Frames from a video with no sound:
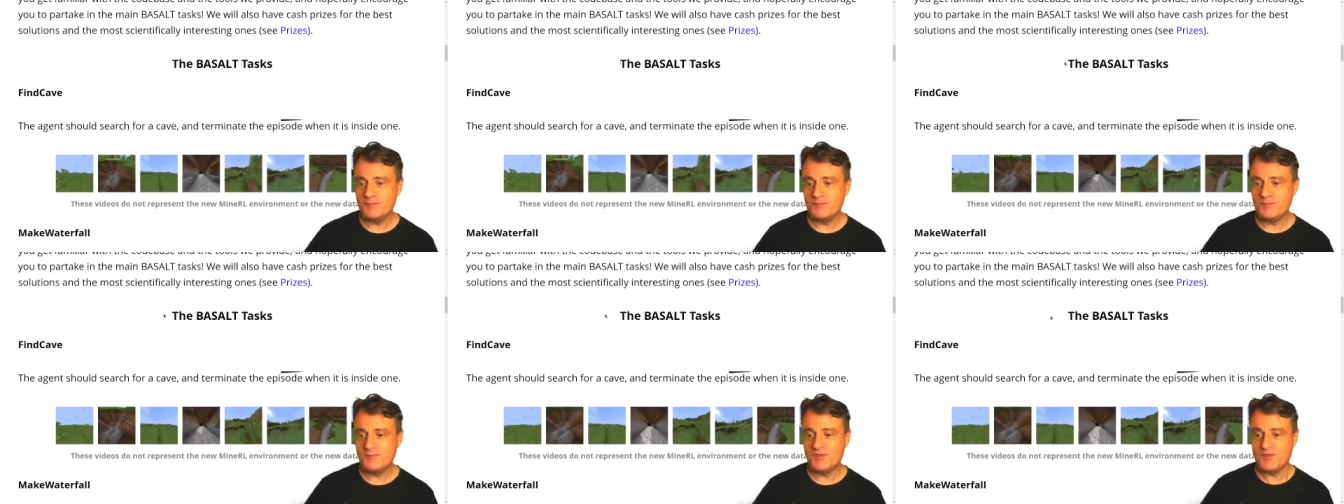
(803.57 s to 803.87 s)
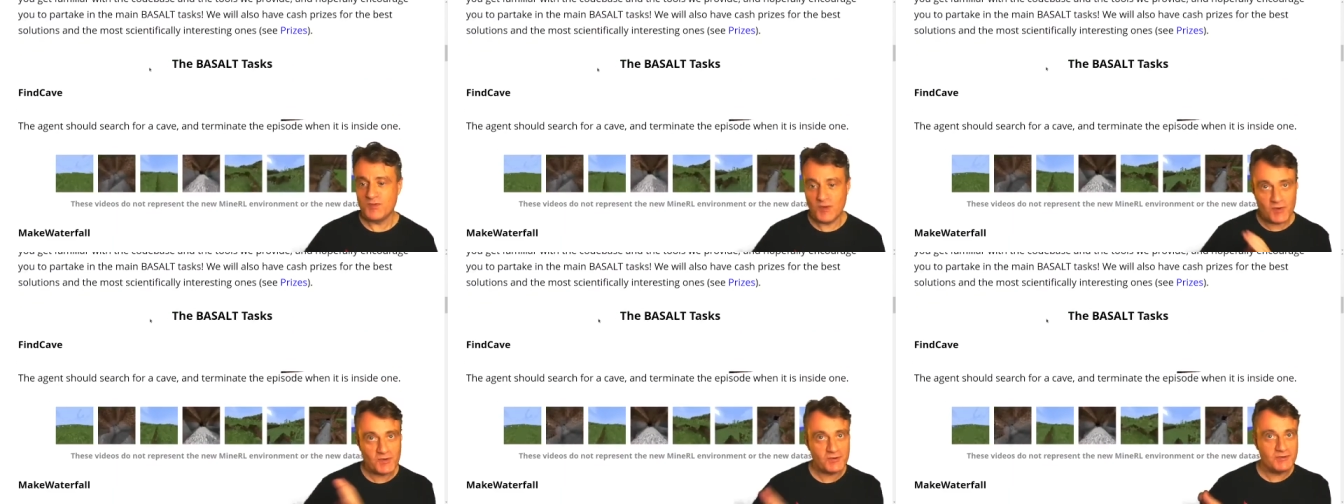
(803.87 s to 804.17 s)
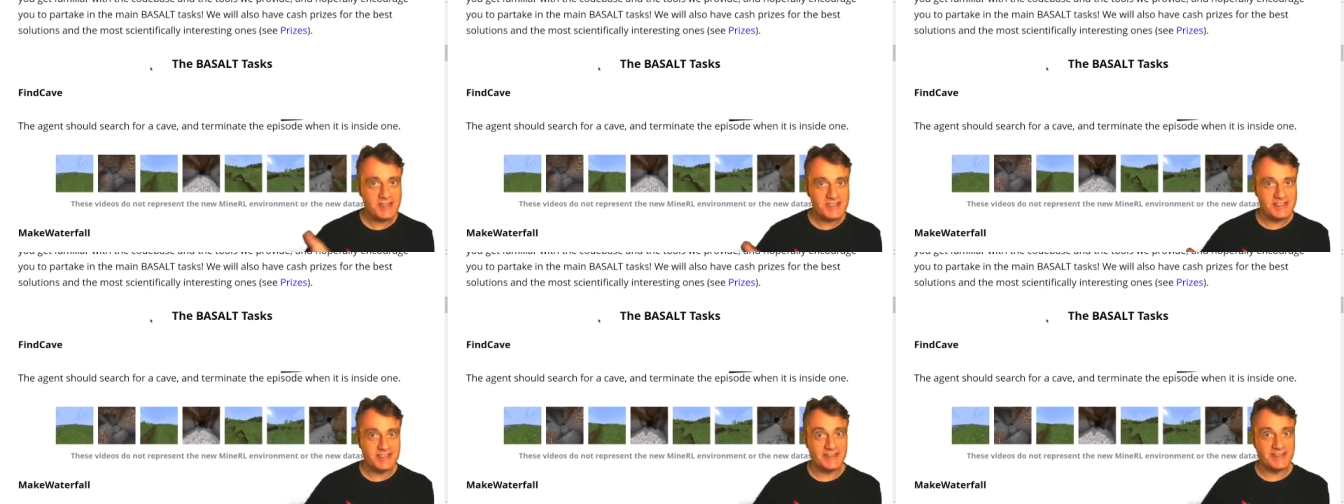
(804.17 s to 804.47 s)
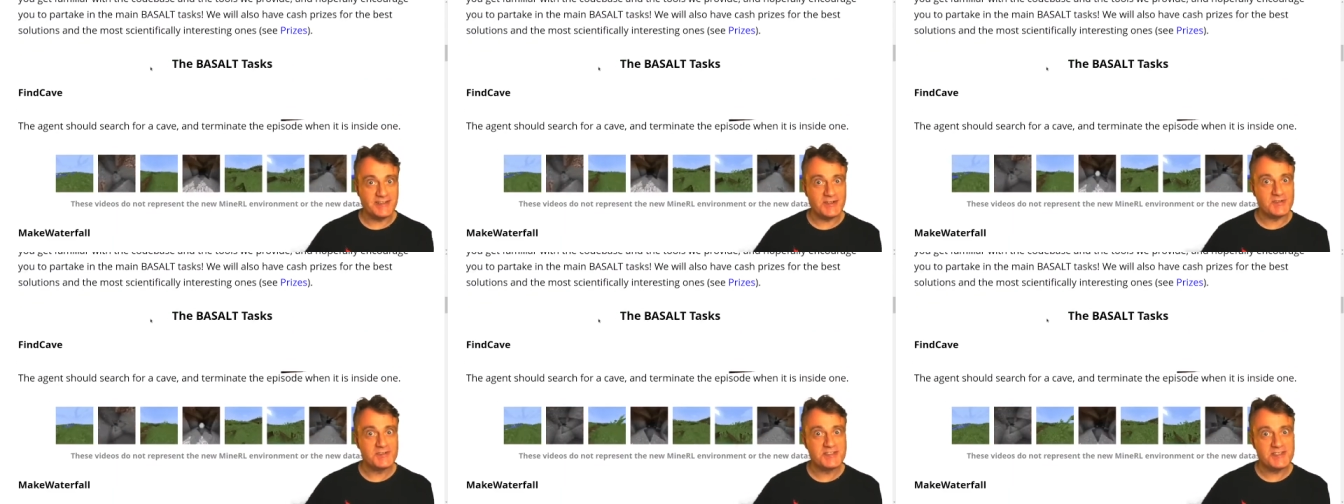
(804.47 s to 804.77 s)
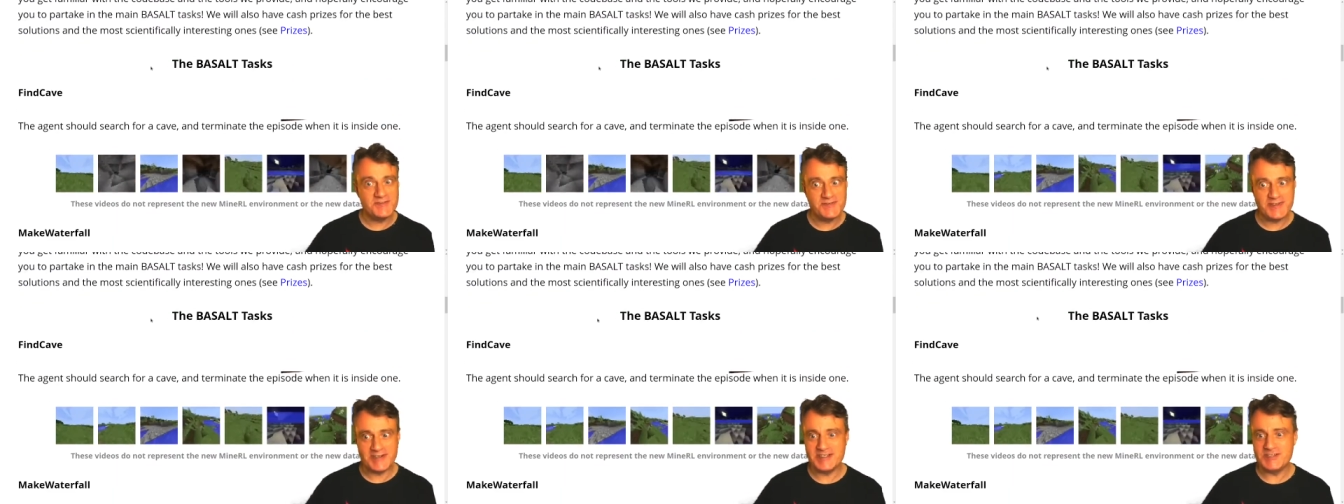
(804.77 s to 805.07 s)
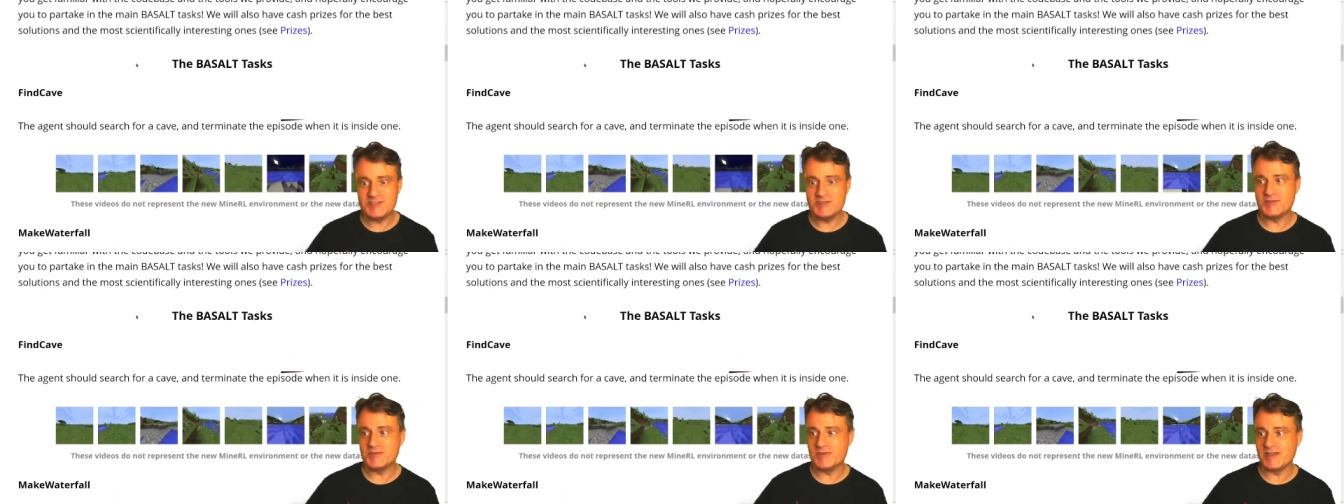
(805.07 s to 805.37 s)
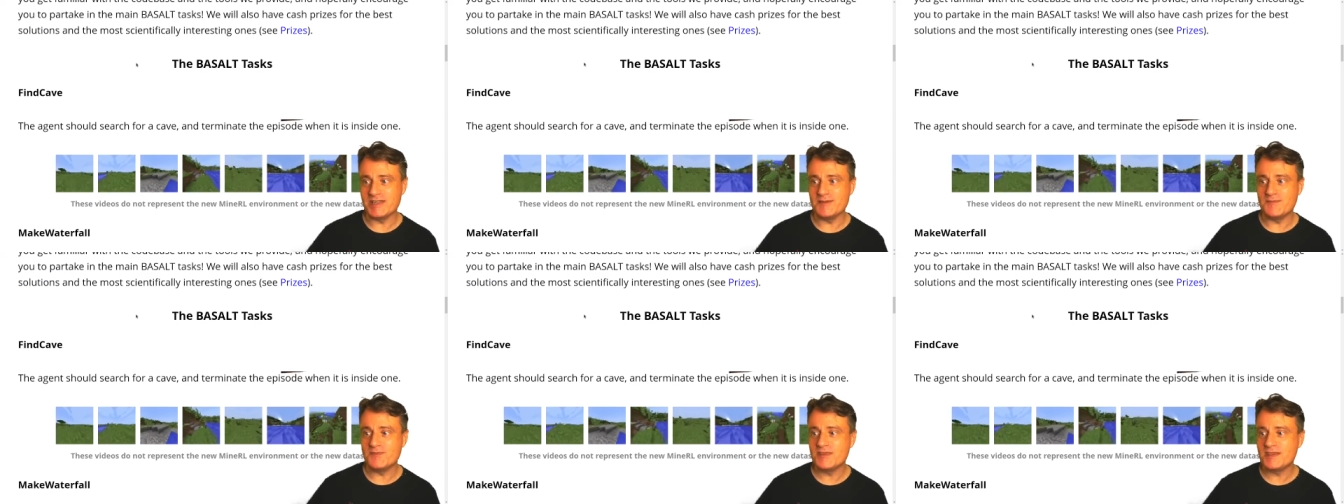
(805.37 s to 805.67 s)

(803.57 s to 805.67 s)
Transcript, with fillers: for a reason you'll see very shortly.